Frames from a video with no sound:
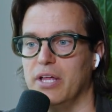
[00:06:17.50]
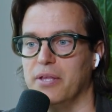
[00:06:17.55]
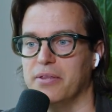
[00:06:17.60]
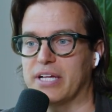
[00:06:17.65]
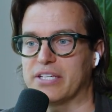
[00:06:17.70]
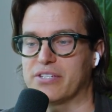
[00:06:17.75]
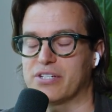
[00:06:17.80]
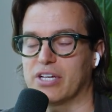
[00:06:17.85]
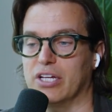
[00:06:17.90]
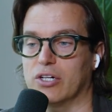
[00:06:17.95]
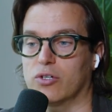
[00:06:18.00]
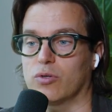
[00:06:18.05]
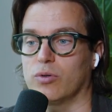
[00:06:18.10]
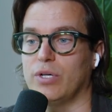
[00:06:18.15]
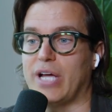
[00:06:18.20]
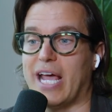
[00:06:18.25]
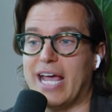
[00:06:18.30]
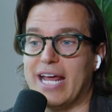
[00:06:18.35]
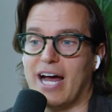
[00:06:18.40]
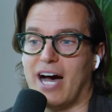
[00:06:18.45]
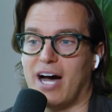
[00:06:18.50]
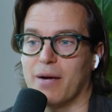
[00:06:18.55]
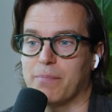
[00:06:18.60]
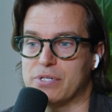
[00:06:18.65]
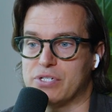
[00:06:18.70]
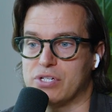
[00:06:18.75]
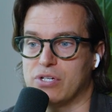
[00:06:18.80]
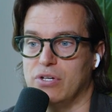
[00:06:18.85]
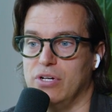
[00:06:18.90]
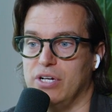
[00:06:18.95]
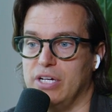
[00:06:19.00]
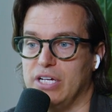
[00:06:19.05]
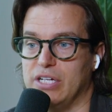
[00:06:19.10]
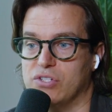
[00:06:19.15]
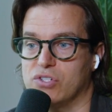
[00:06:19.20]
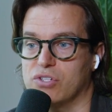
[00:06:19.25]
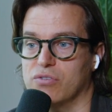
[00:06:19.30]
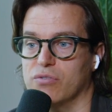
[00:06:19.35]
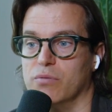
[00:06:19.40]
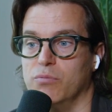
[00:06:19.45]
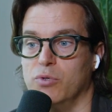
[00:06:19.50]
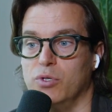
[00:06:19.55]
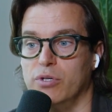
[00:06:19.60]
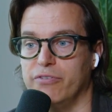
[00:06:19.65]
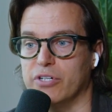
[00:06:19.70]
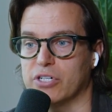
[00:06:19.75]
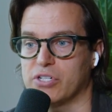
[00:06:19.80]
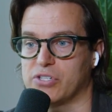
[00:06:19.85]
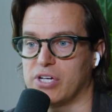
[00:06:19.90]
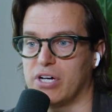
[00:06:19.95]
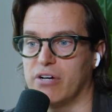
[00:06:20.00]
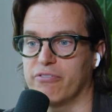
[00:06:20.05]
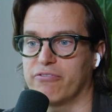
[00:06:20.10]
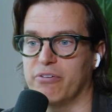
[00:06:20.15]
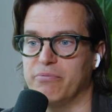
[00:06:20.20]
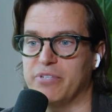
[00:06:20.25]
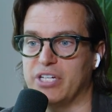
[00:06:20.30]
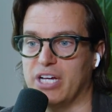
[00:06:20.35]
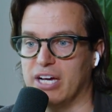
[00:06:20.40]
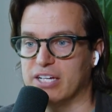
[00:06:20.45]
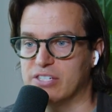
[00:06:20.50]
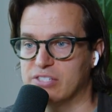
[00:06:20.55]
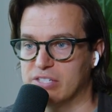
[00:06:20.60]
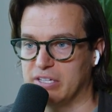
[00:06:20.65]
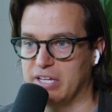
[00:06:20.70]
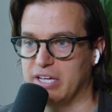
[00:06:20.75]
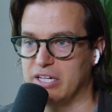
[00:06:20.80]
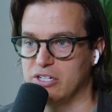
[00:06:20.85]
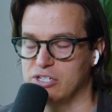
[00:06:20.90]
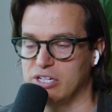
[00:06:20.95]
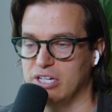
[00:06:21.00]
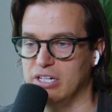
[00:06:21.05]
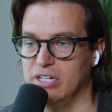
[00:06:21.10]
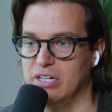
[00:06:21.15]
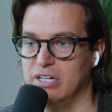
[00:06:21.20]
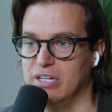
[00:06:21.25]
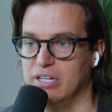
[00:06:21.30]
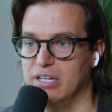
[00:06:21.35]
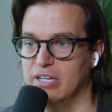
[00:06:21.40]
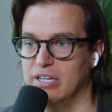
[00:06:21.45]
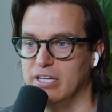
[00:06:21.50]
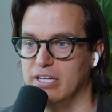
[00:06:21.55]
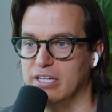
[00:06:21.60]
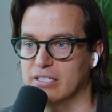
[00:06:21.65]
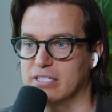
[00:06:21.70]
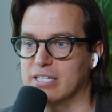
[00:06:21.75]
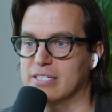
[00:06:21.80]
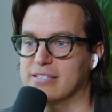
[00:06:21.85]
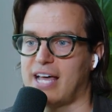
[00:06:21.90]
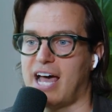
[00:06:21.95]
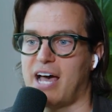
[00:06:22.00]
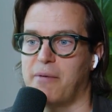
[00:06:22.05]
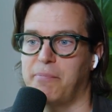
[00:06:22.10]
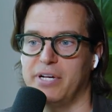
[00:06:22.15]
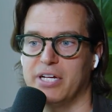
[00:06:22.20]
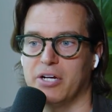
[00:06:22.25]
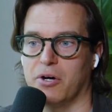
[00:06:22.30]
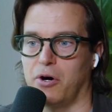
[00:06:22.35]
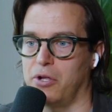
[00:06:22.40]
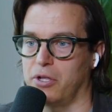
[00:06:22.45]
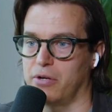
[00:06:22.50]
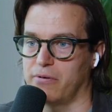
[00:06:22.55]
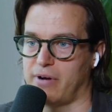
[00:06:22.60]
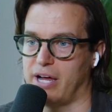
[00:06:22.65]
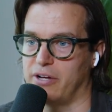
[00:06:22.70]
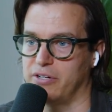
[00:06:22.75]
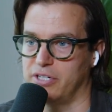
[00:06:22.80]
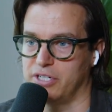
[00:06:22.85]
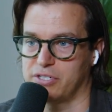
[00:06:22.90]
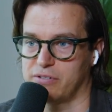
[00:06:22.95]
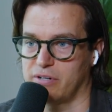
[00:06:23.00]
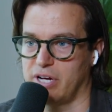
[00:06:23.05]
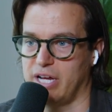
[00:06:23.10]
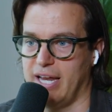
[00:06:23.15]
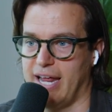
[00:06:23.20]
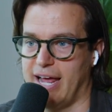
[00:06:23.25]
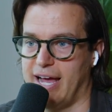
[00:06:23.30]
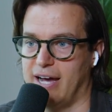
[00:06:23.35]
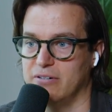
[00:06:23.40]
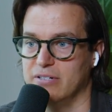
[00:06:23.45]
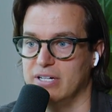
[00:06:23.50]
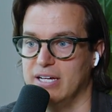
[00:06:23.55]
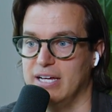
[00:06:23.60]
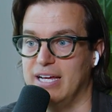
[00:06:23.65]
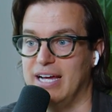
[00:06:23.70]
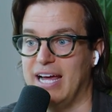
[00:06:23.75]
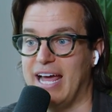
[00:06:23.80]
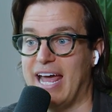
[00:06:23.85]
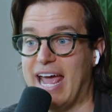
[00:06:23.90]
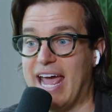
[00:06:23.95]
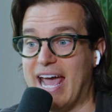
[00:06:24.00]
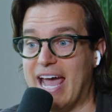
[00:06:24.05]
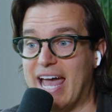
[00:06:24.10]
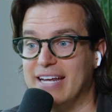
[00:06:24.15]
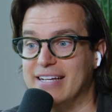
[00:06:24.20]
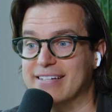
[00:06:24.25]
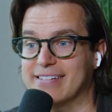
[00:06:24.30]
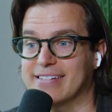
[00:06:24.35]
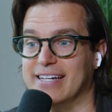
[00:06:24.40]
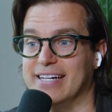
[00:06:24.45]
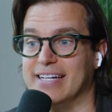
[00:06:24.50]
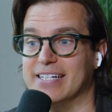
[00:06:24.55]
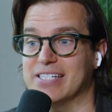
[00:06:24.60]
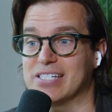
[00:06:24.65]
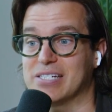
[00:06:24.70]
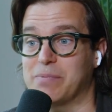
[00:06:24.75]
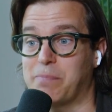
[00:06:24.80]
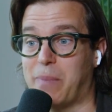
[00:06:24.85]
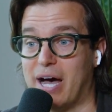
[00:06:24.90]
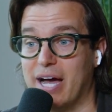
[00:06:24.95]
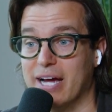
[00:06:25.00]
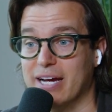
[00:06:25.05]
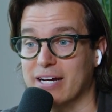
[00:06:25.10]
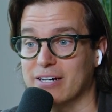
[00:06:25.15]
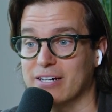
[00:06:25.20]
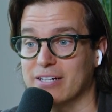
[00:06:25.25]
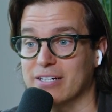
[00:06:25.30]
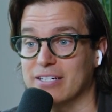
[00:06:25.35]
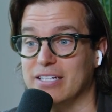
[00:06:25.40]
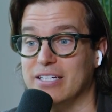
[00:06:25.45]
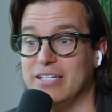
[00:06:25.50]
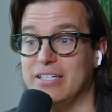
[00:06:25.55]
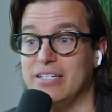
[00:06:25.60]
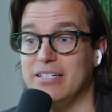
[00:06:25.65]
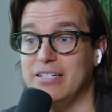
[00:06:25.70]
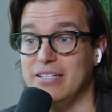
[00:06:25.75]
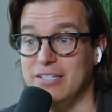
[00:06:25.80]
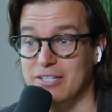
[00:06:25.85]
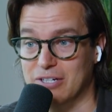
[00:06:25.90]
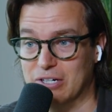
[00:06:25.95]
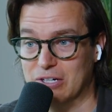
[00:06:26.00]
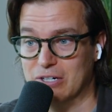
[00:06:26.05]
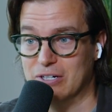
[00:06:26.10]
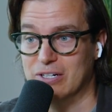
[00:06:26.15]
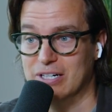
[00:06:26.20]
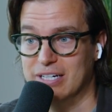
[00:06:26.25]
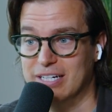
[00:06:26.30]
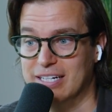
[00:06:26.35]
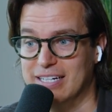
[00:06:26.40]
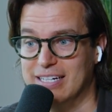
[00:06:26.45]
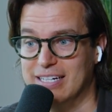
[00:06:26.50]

that's going to create opportunities to remove yourself from the isolation that's happening all around us right now. And it's going to inspire you